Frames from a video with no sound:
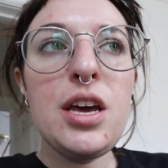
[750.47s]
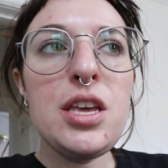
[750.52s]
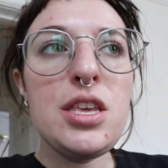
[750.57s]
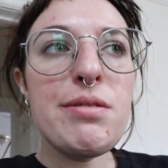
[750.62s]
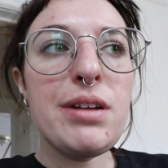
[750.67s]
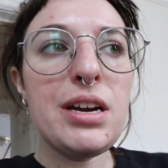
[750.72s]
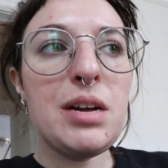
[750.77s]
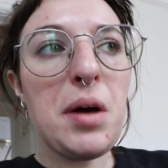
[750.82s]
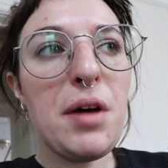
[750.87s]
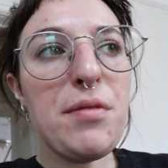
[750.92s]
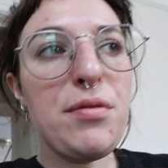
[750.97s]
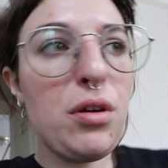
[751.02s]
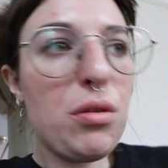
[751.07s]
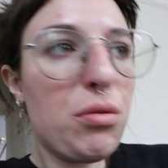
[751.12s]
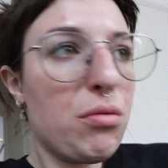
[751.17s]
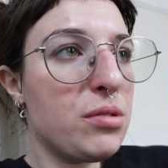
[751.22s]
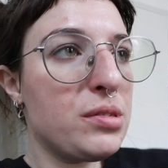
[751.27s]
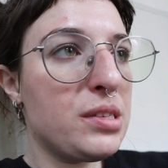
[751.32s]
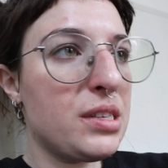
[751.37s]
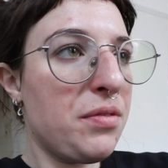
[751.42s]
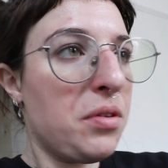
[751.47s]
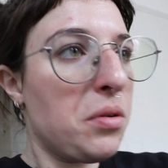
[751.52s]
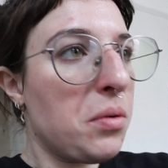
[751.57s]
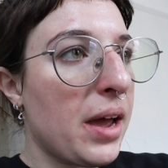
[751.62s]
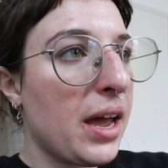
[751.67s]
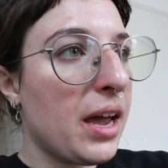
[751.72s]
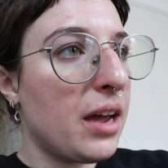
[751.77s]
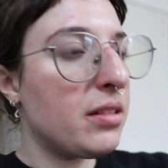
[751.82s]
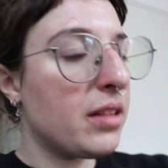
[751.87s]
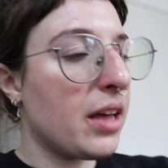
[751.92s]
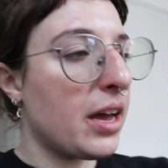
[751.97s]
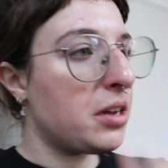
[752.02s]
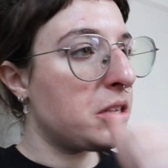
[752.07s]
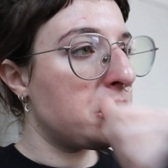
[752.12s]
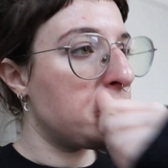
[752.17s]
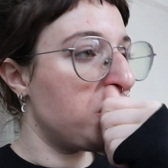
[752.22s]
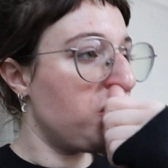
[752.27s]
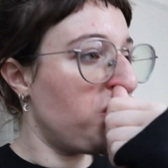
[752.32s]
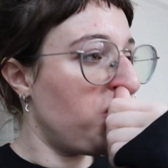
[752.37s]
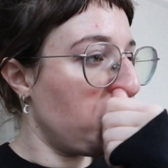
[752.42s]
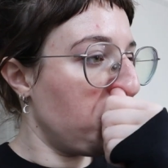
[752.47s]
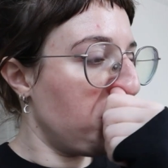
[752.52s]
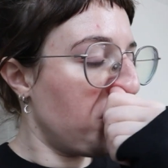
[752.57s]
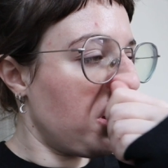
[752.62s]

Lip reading: you end up having to throw stuff away, like just food